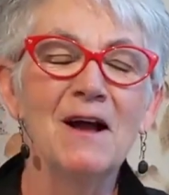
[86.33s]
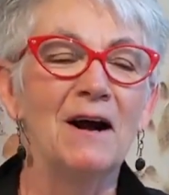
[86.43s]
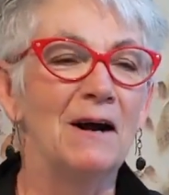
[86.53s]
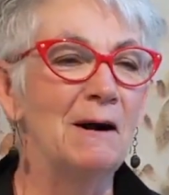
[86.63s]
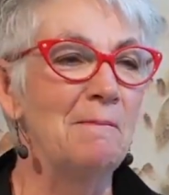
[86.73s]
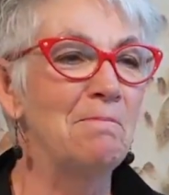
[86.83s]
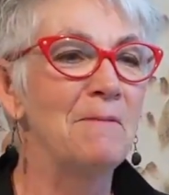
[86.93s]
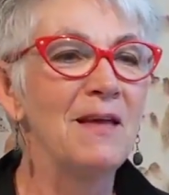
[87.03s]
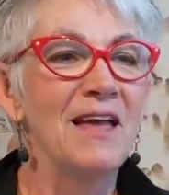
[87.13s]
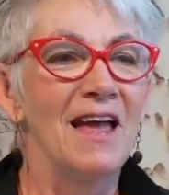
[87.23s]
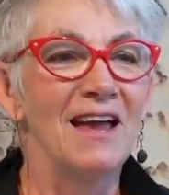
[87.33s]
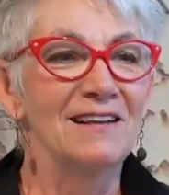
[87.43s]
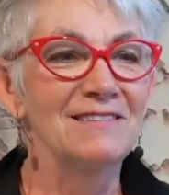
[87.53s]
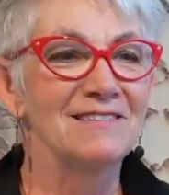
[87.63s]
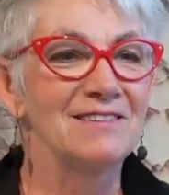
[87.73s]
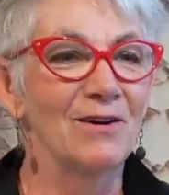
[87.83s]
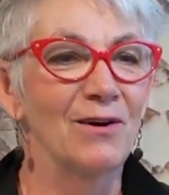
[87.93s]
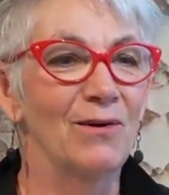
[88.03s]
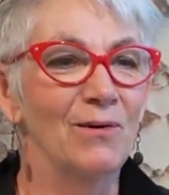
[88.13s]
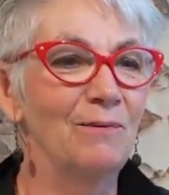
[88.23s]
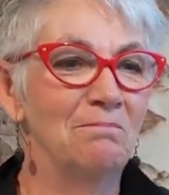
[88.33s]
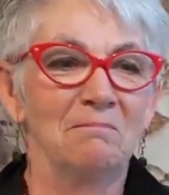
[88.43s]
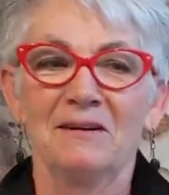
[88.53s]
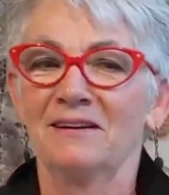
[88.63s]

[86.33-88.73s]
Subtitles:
and so